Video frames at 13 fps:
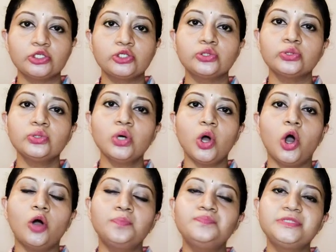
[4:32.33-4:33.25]
two
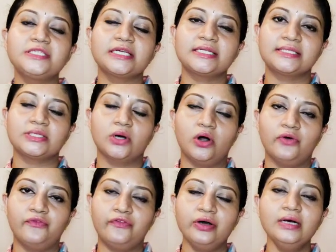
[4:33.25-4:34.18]
objects
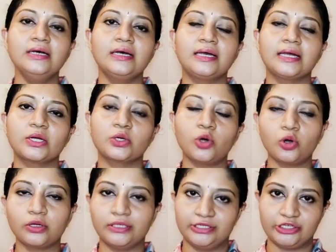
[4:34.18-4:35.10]
of
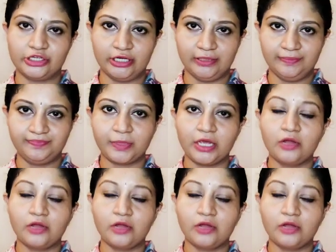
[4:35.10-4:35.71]
cognition.